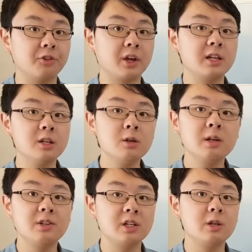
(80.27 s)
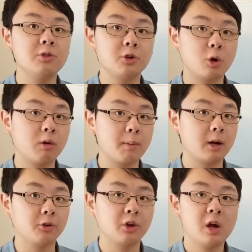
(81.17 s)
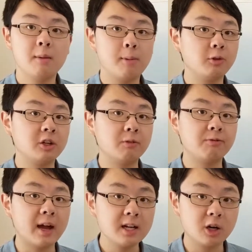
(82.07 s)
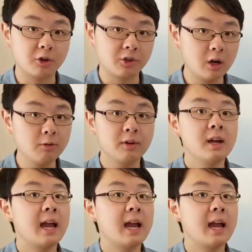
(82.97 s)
And you need to use your rebuttals both to defend yourself